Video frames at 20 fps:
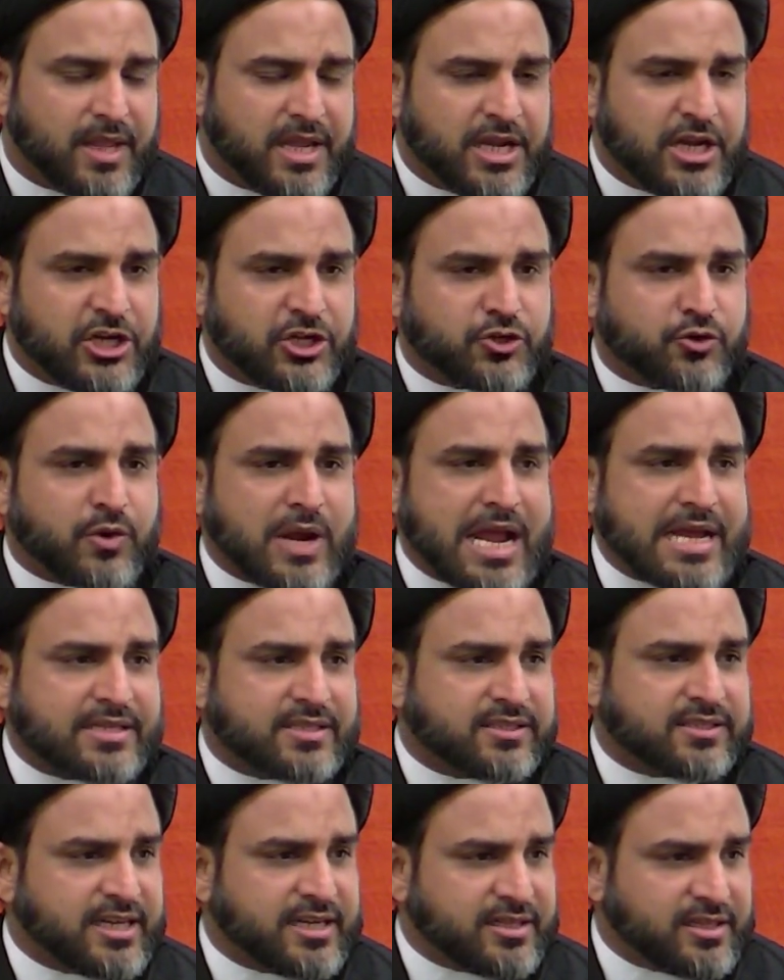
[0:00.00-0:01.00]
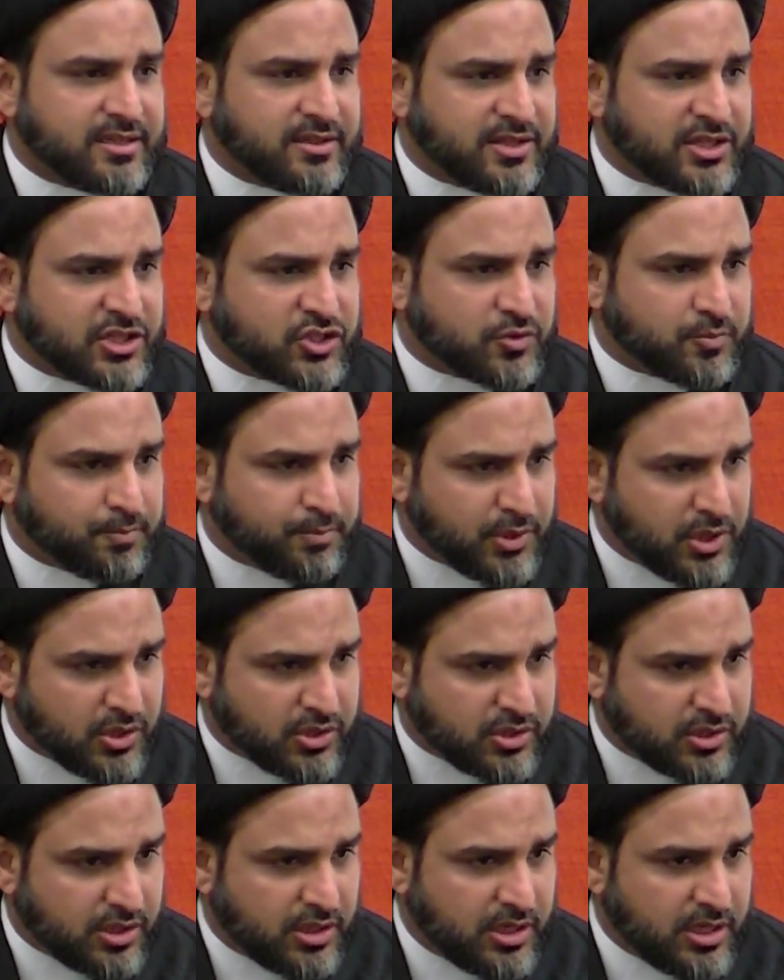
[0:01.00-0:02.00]
He translated this
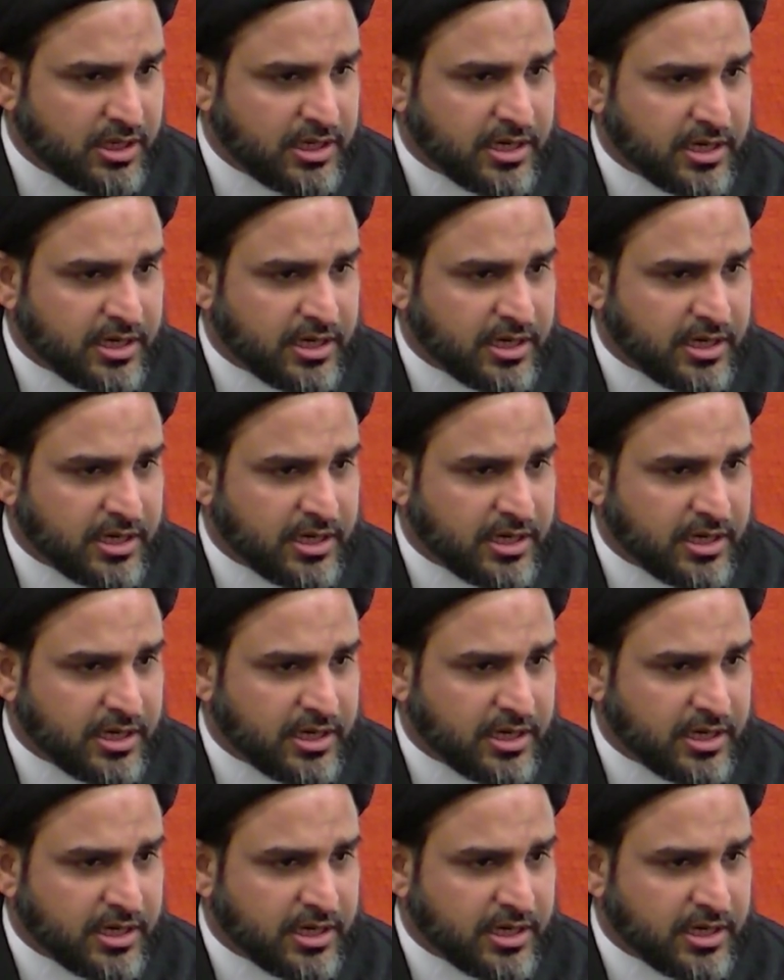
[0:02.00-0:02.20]
book,